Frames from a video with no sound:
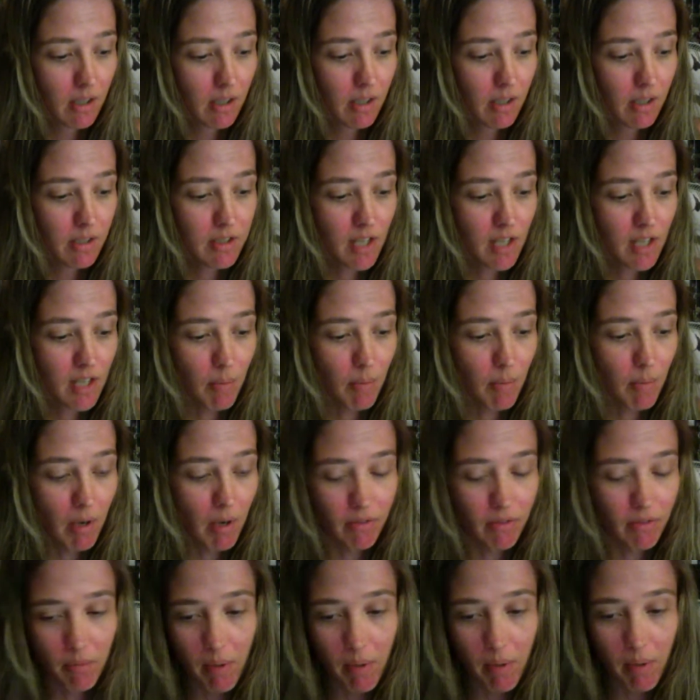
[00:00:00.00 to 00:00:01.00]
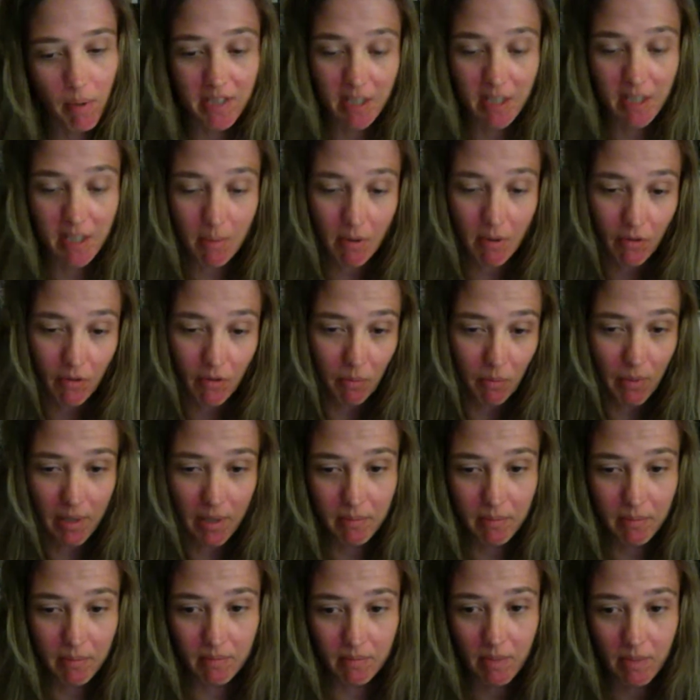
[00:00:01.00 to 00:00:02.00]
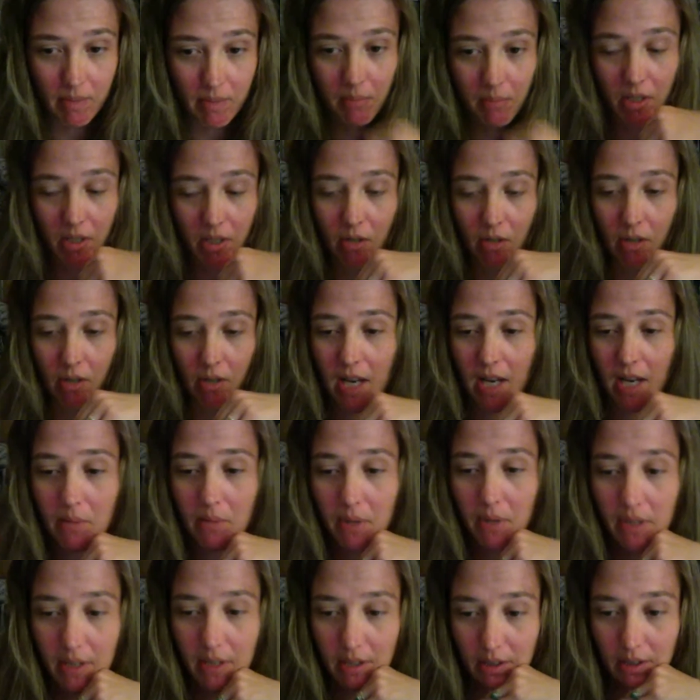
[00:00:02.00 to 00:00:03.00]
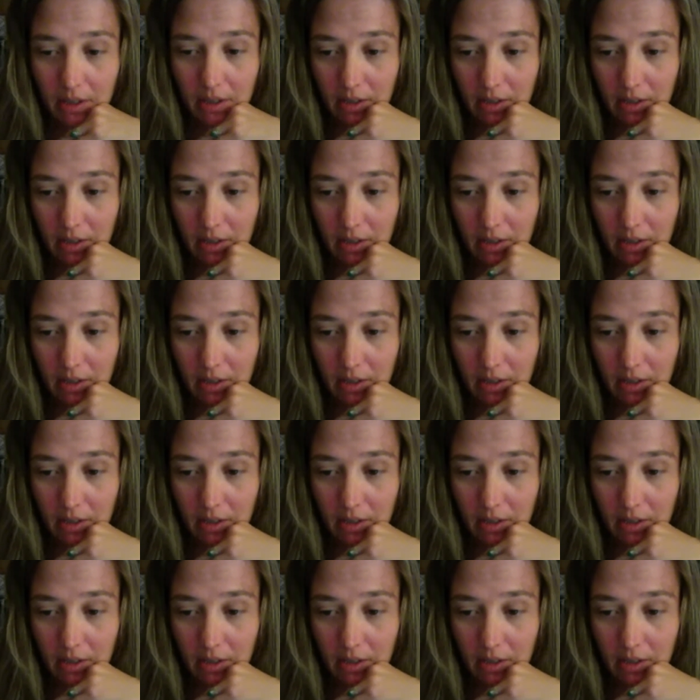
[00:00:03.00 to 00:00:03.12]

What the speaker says: Some of them. I mean, some of them might be okay with it.